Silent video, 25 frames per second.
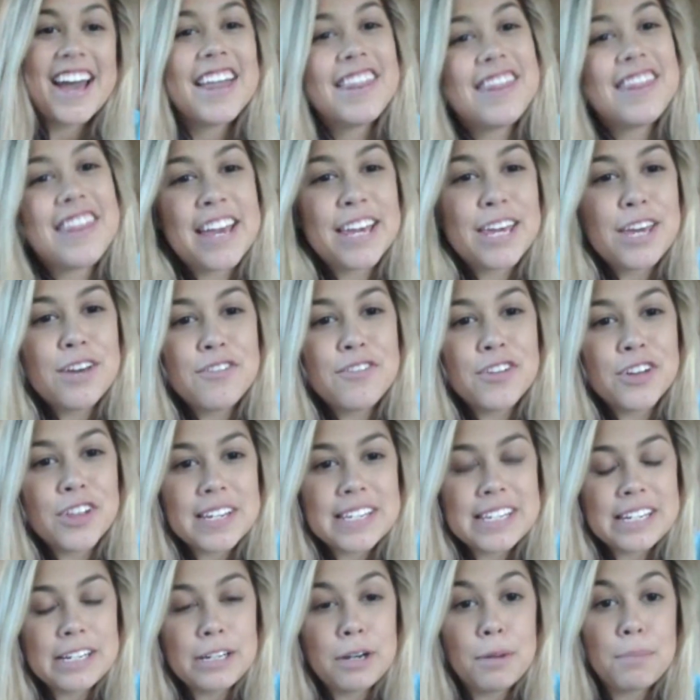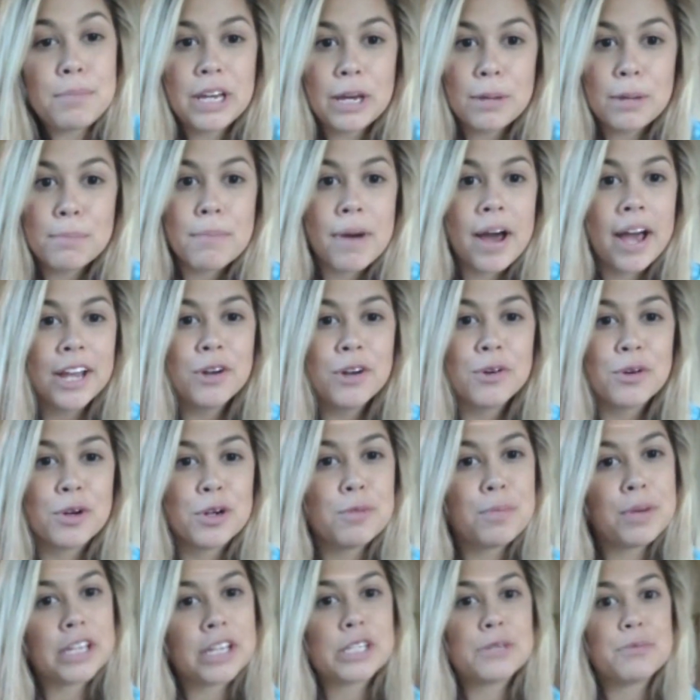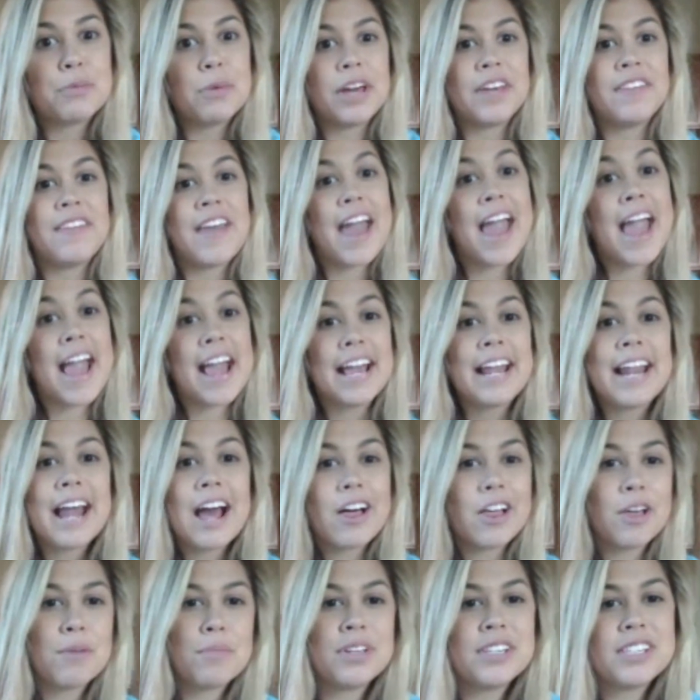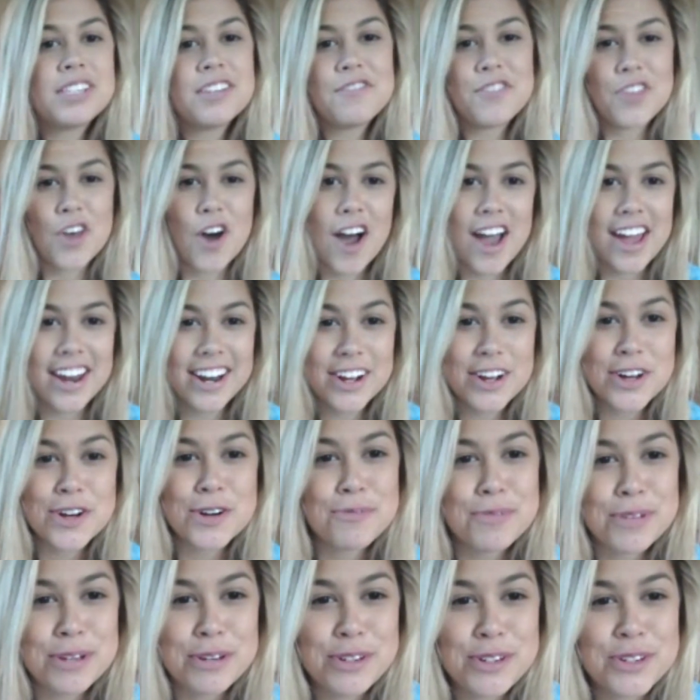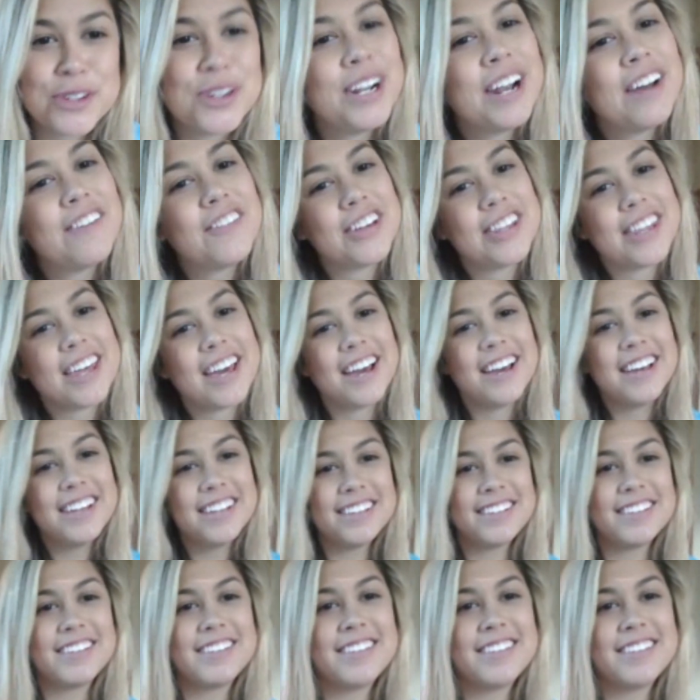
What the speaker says: Thank you for listening to me and my group explain the 8 elements of thought. Hope you enjoyed everything.